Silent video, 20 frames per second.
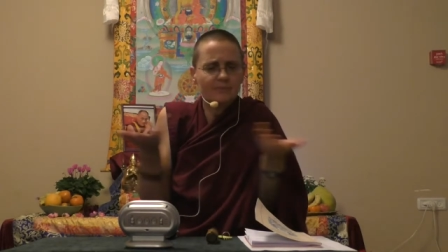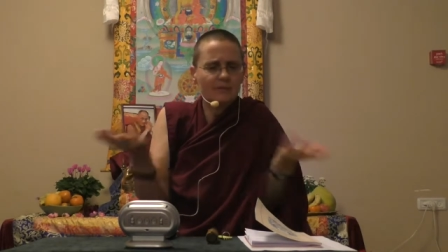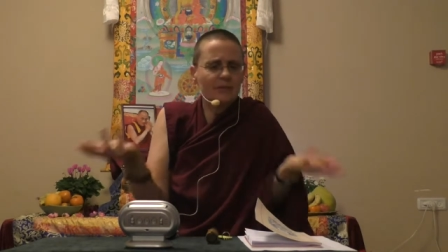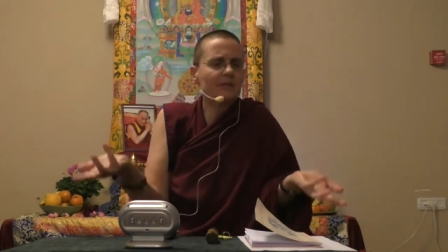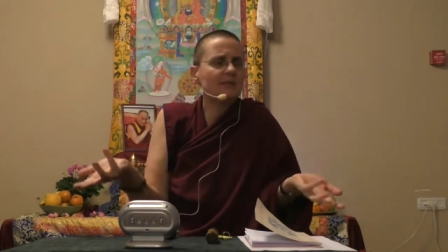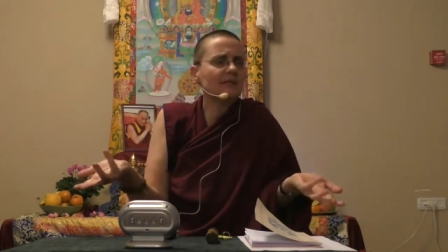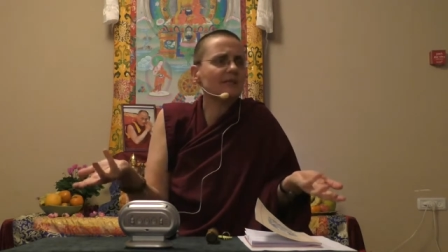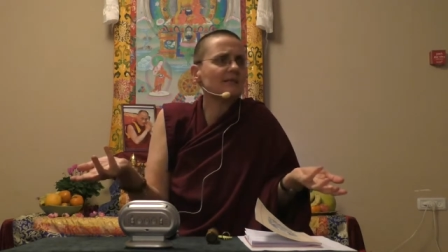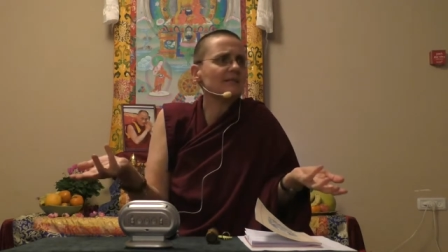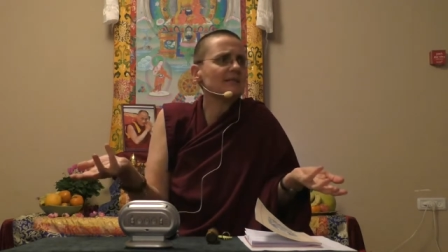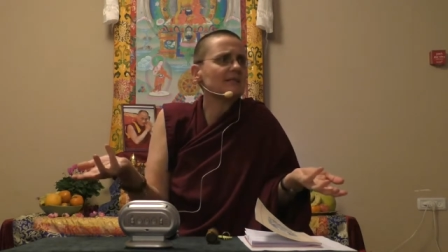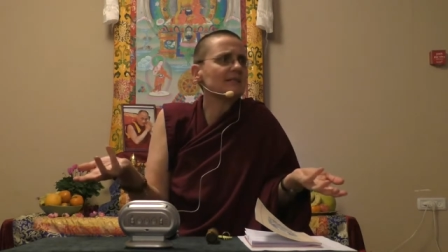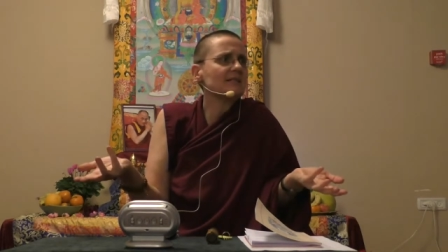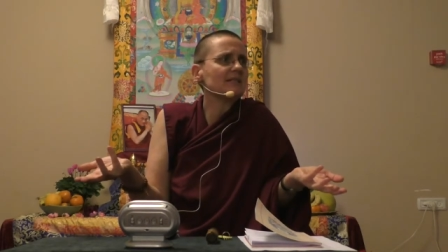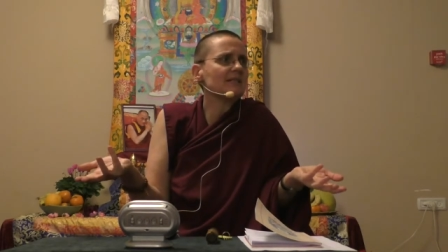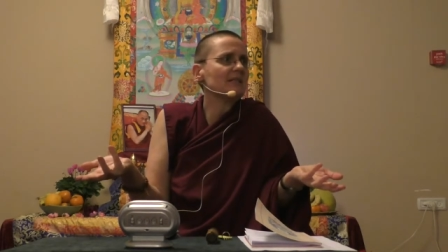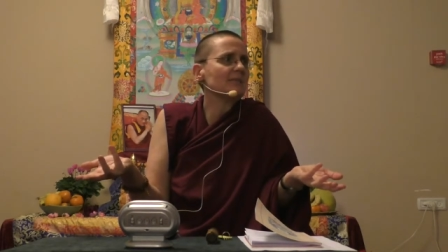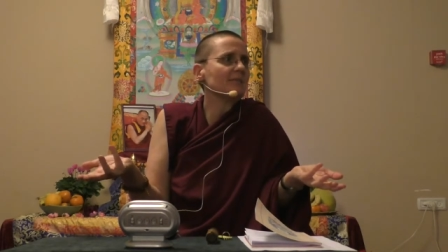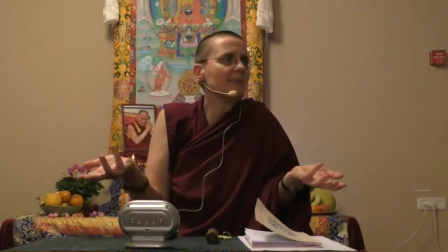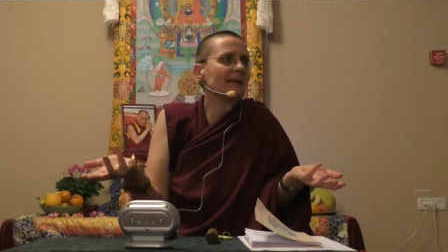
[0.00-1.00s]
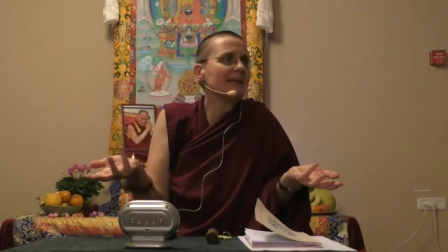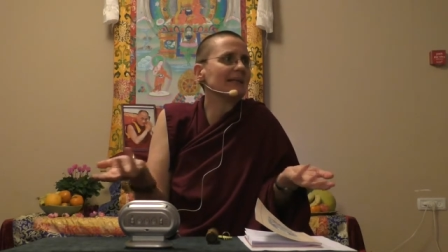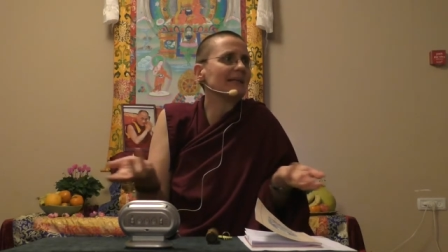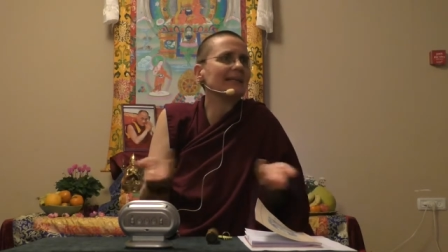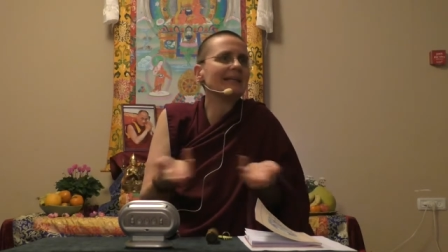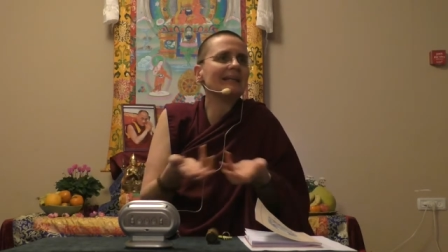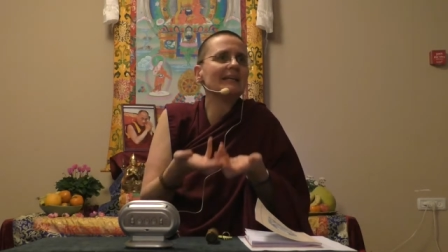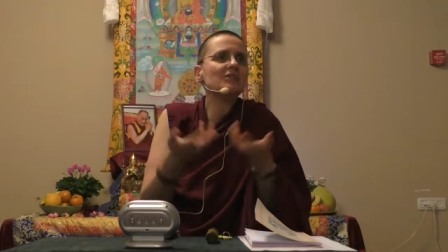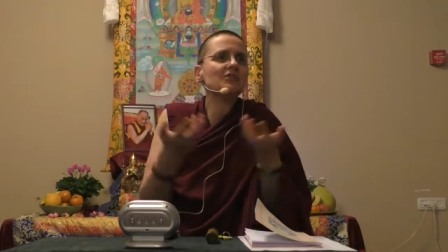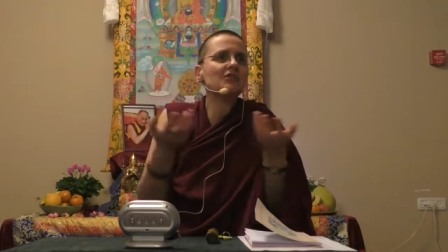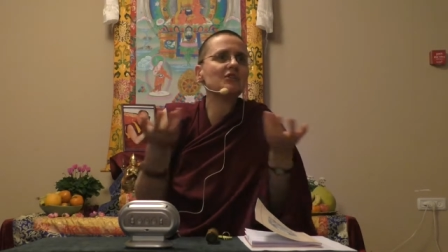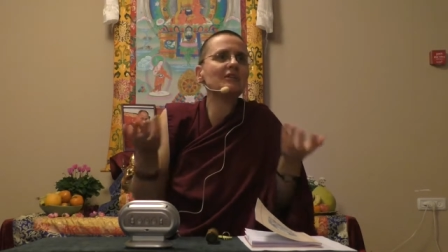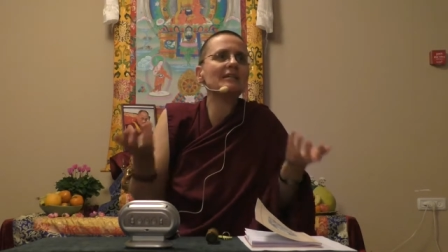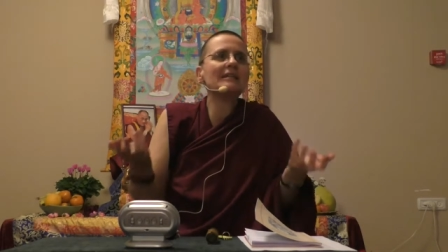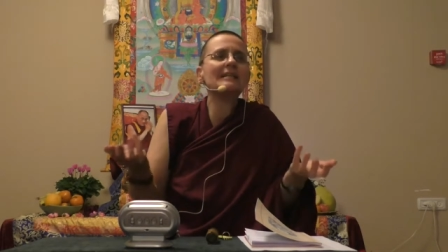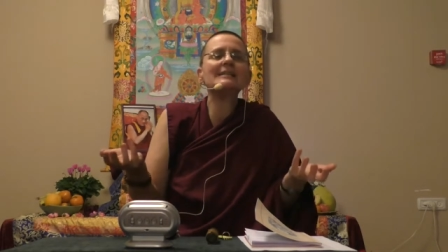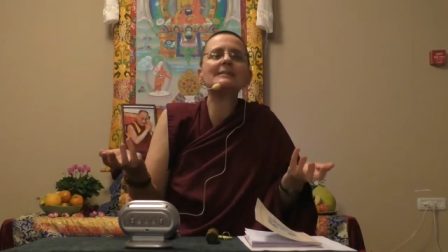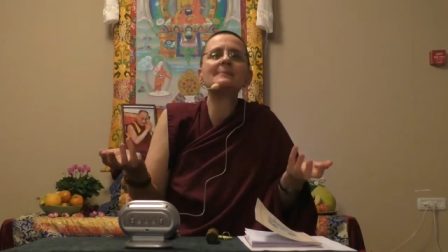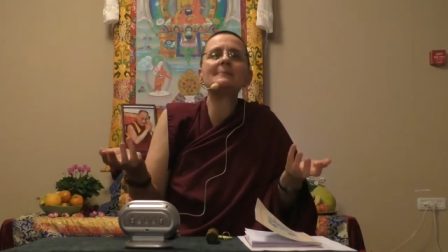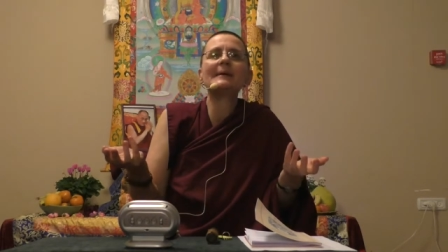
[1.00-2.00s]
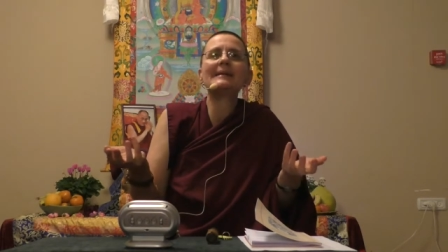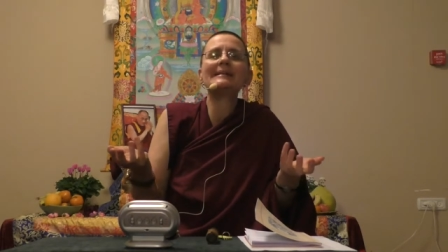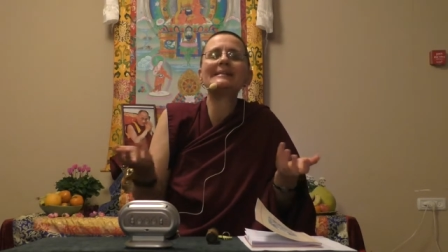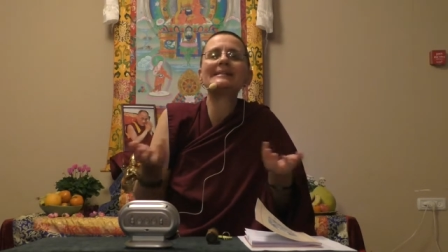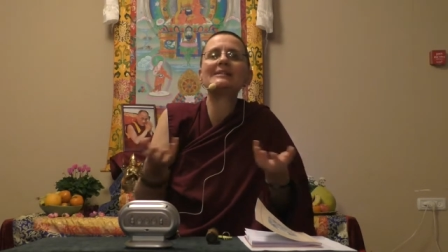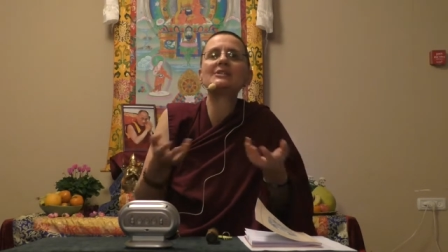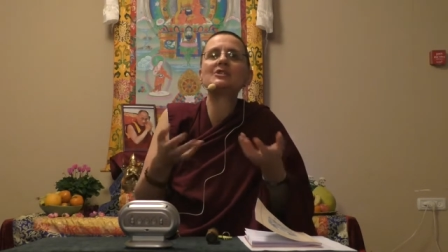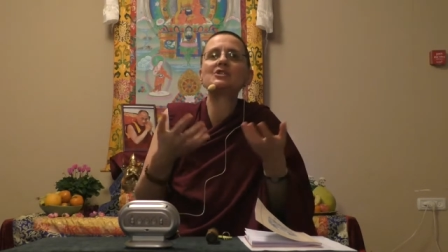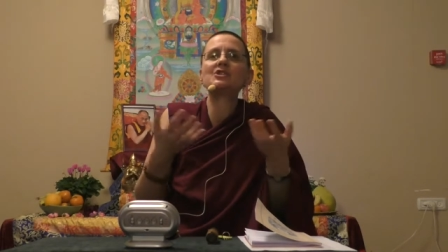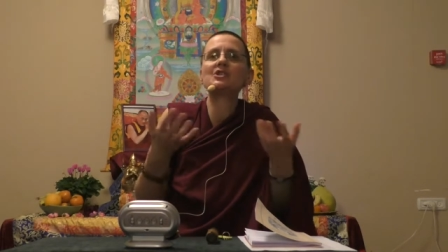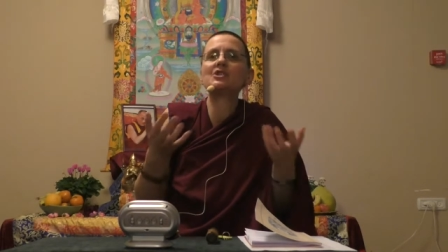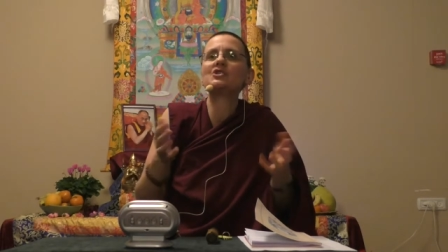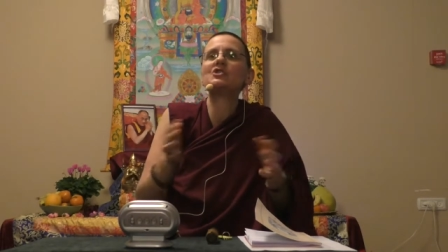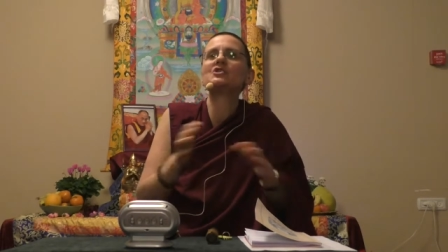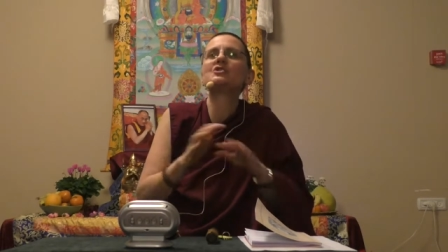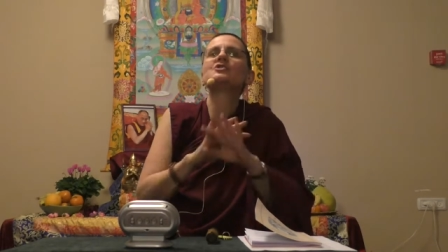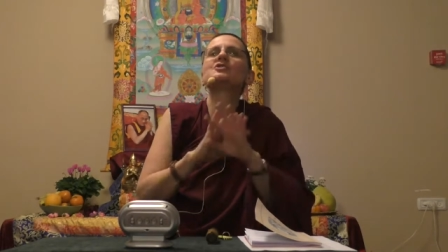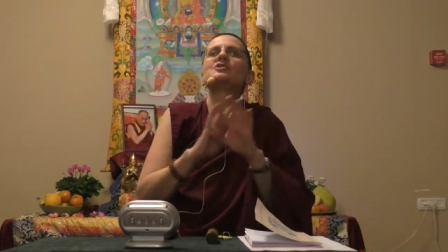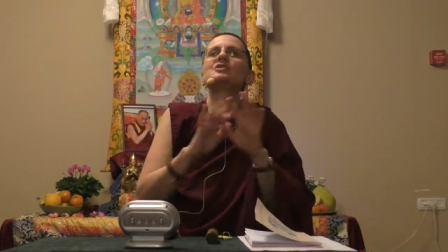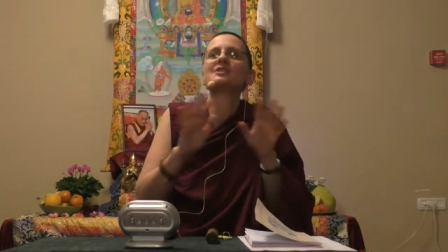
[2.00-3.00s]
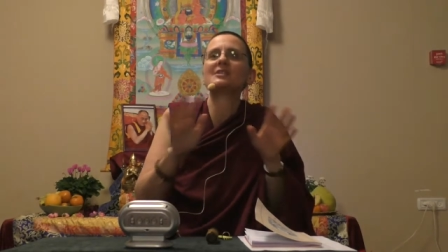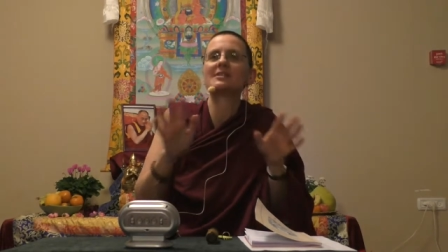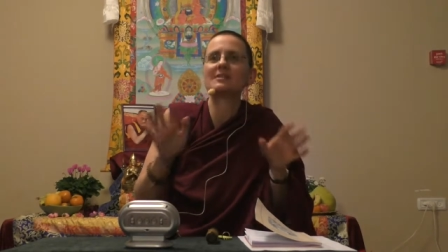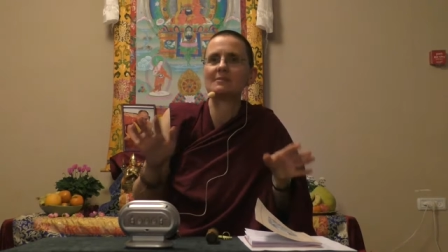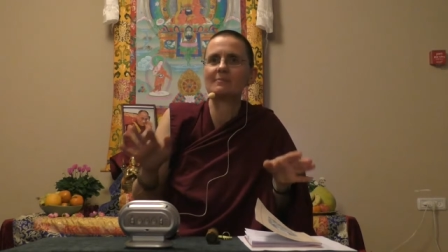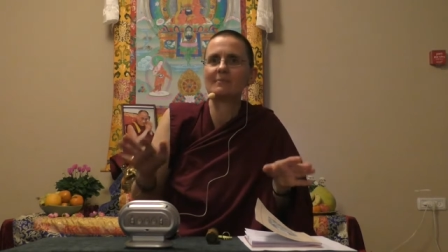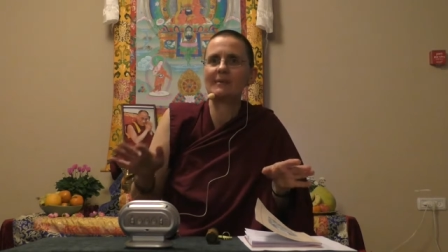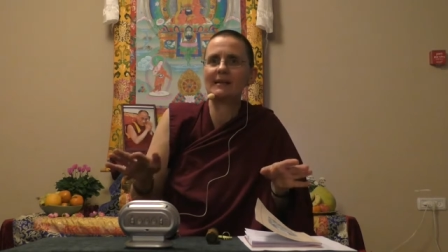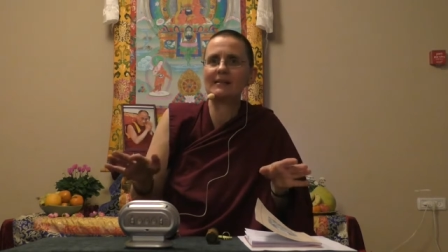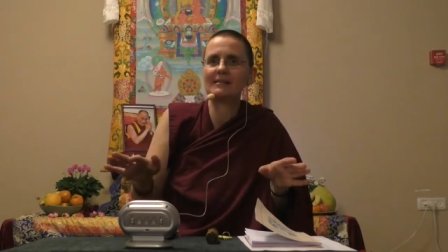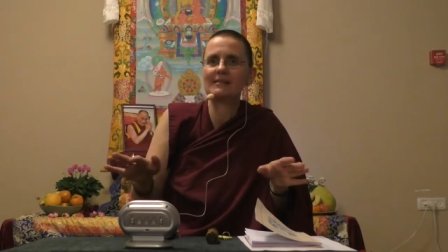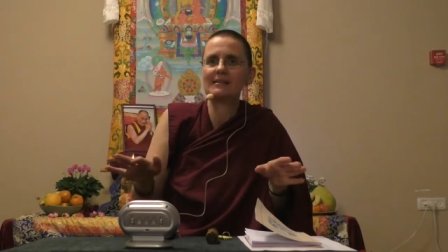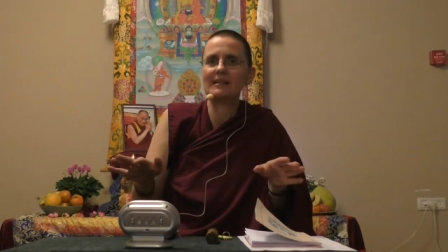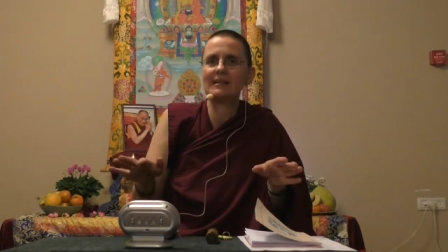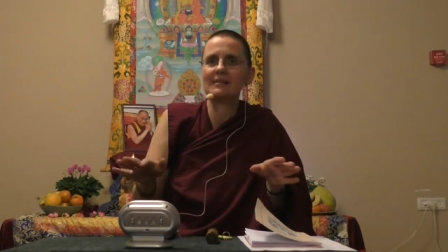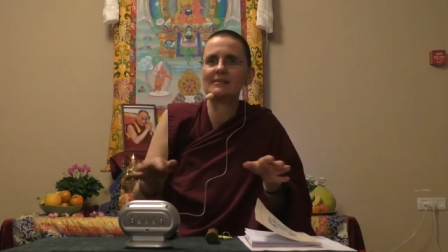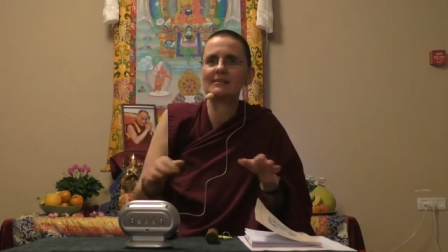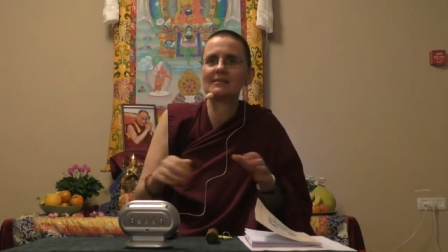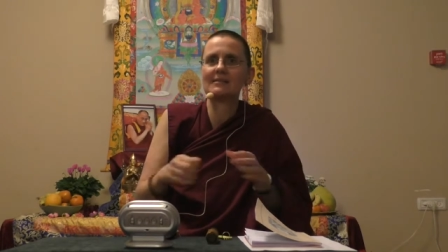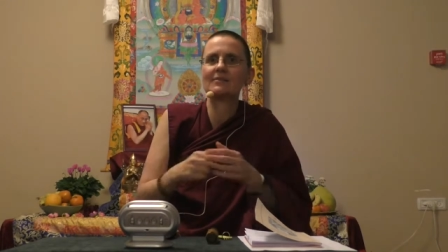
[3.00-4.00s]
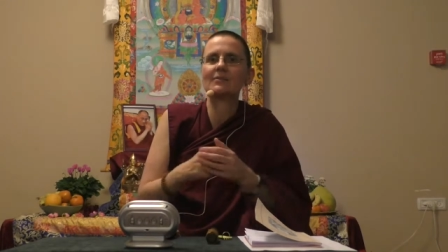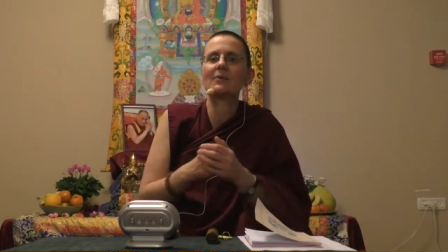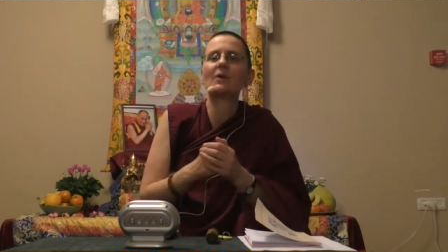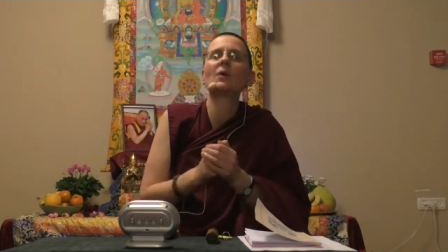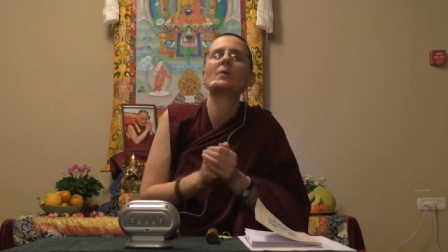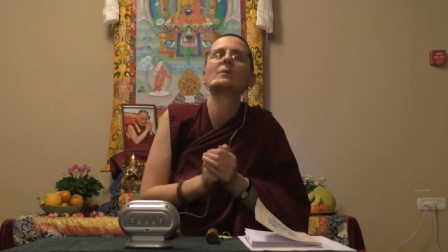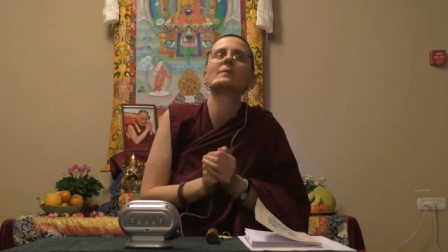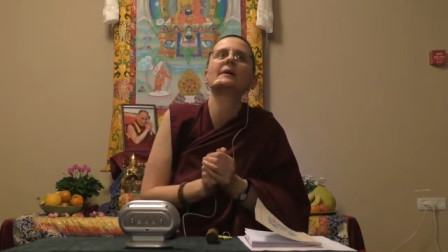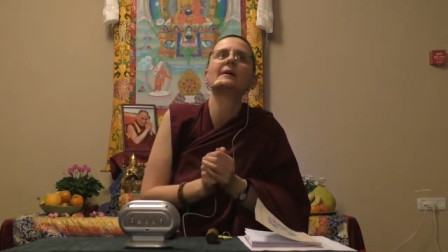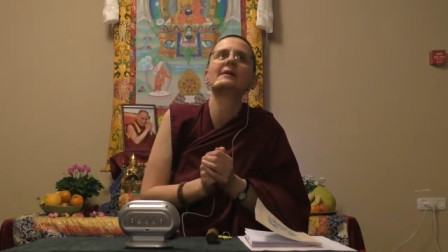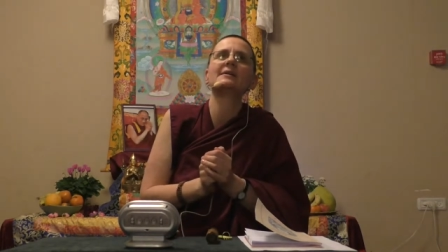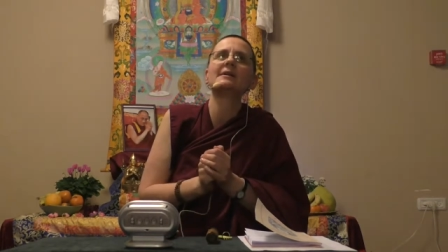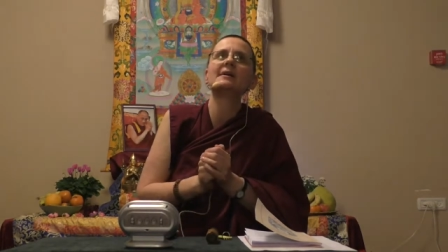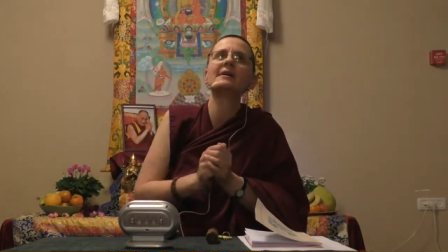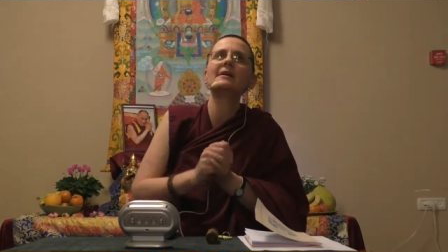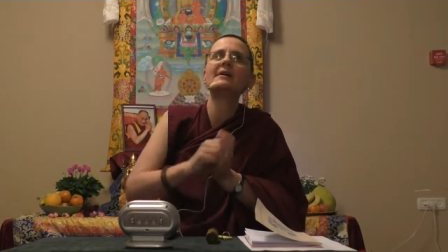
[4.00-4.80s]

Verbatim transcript: Nothing exists independently, so an independent decision doesn't make sense. All right.